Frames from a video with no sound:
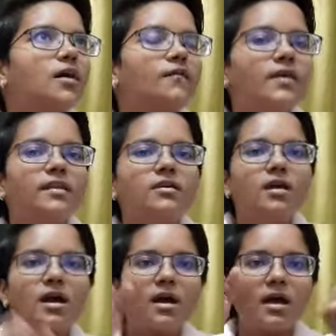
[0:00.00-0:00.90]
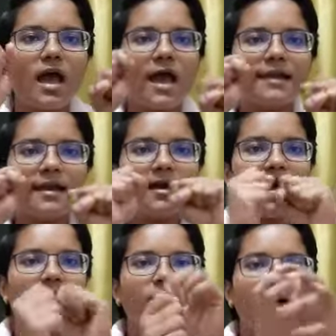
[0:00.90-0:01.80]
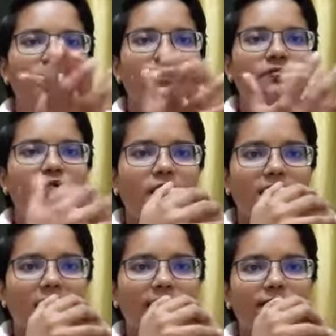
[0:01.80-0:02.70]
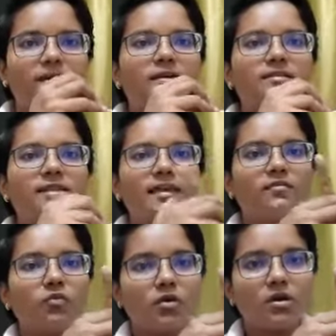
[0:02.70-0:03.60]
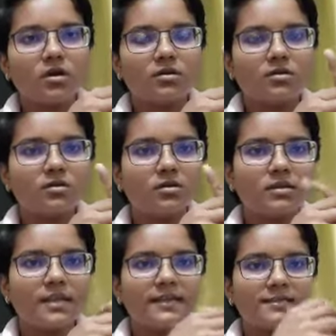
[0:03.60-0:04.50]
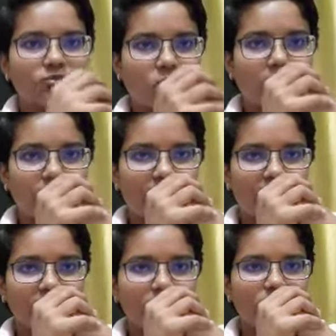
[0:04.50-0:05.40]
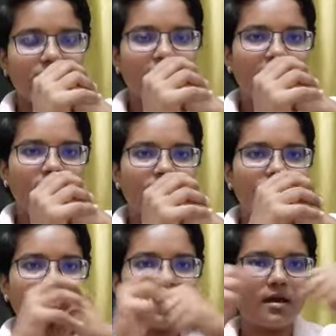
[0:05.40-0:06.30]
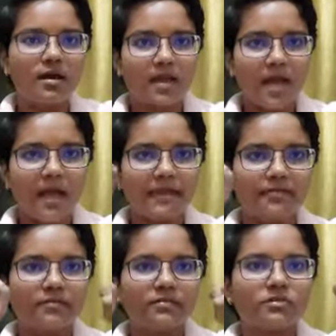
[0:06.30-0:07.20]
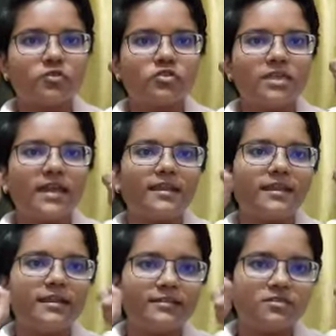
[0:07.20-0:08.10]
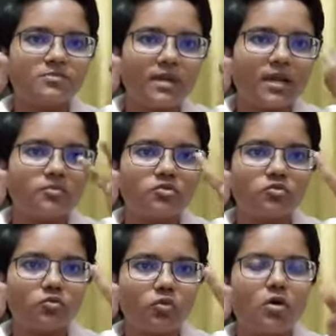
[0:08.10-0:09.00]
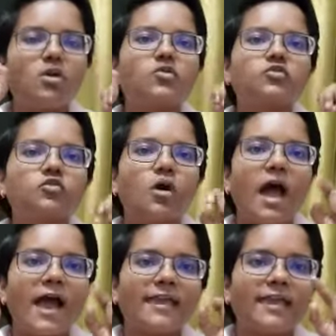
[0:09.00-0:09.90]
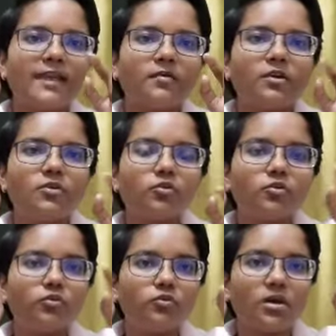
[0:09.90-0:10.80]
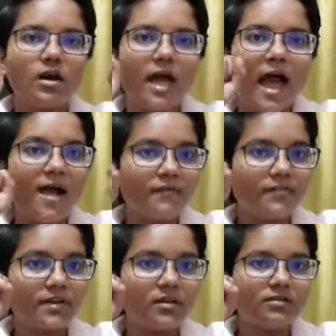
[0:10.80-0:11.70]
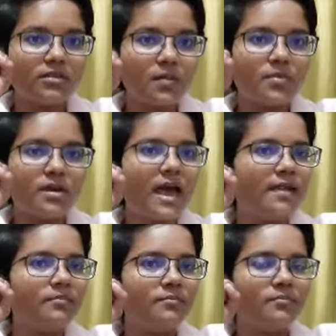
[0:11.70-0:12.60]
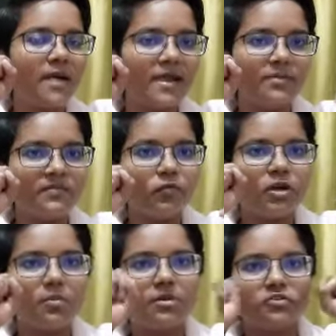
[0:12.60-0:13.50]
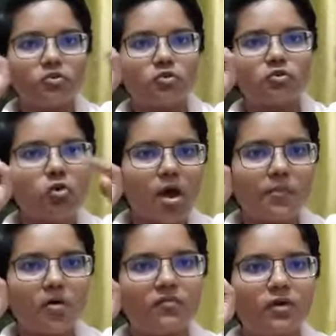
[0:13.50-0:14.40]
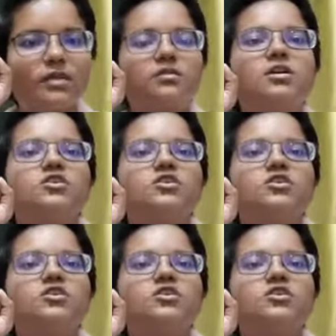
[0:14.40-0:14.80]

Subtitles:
When I am having one hand, then it is one particle, but after I dissociate it is becomes 2. So I equal to after number and by before number, so 2 upon 1.